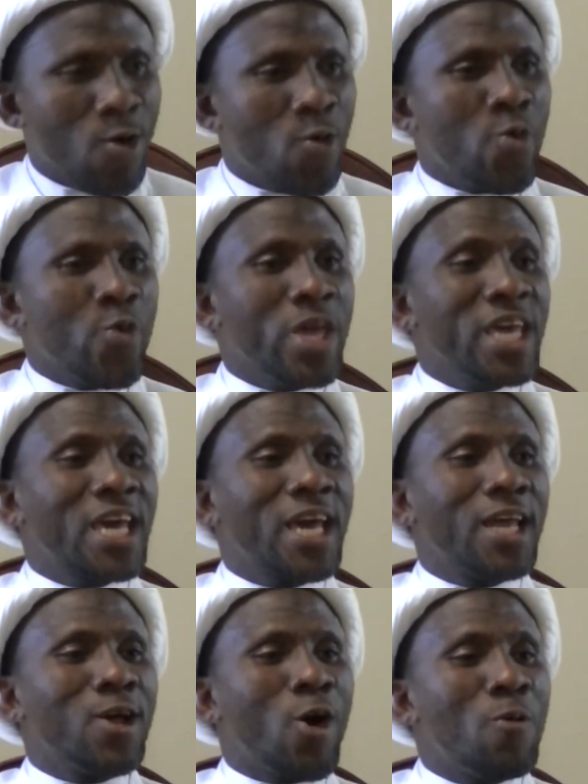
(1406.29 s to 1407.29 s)
We
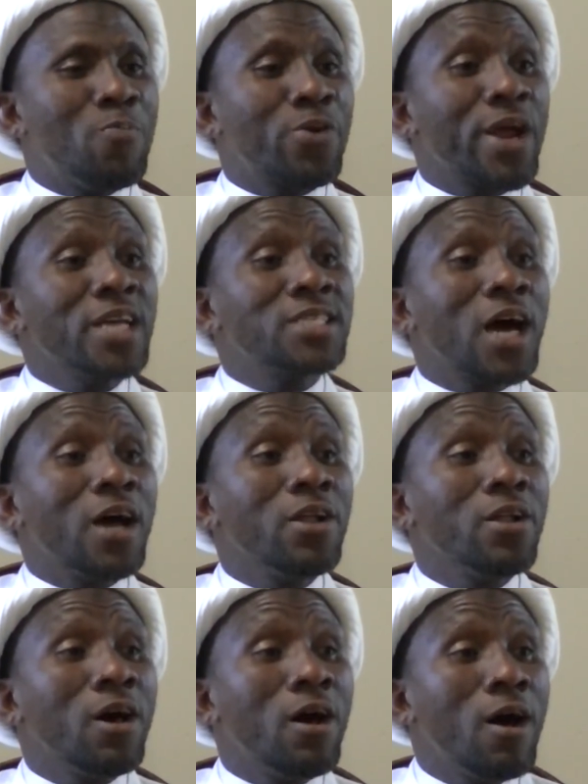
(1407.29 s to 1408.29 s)
can oppress
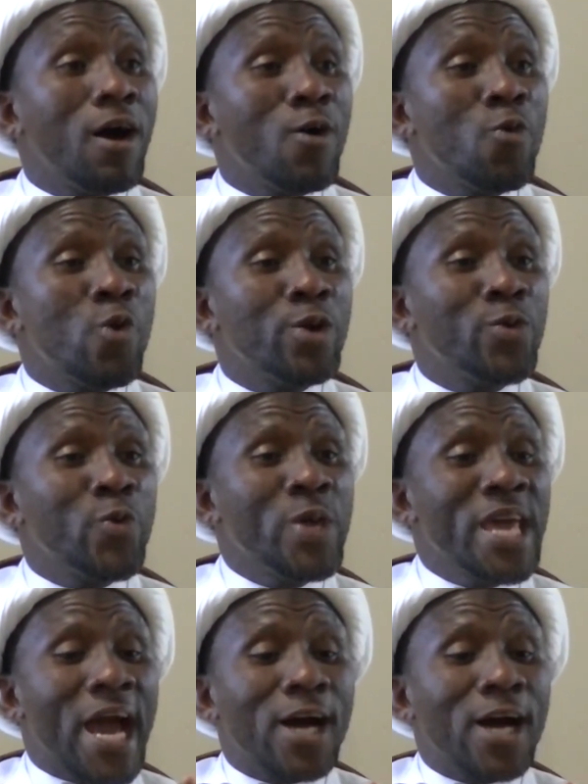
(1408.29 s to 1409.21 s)
Allah when we